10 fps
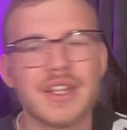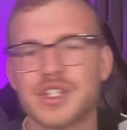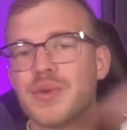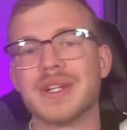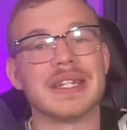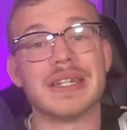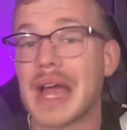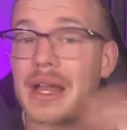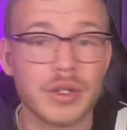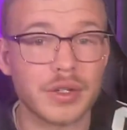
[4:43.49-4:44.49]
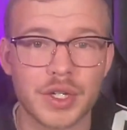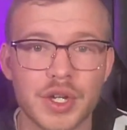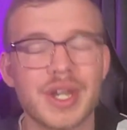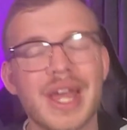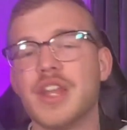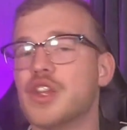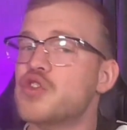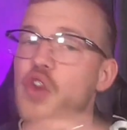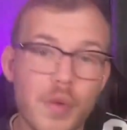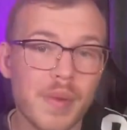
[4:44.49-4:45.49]
Tua did not look good.
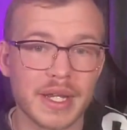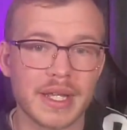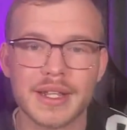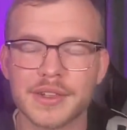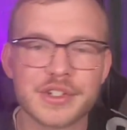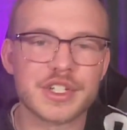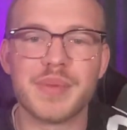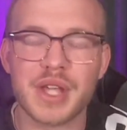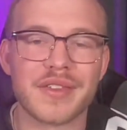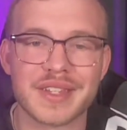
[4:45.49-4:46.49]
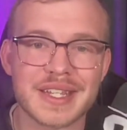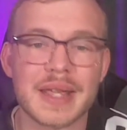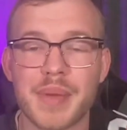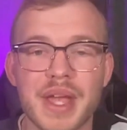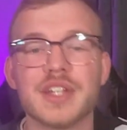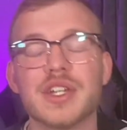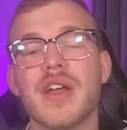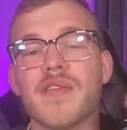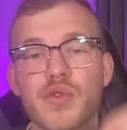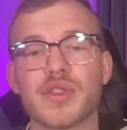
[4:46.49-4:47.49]
Nobody looks to be on the same page
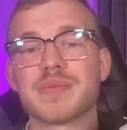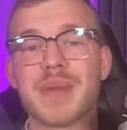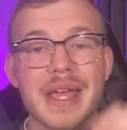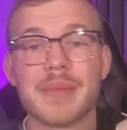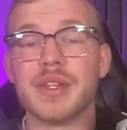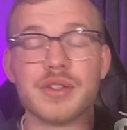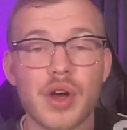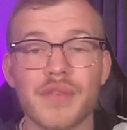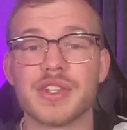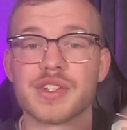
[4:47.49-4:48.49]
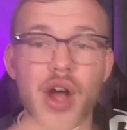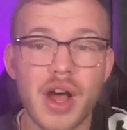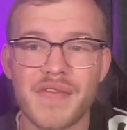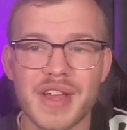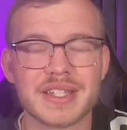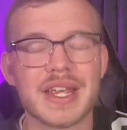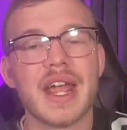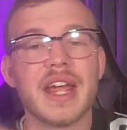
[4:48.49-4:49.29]
for this Miami Dolphins offense.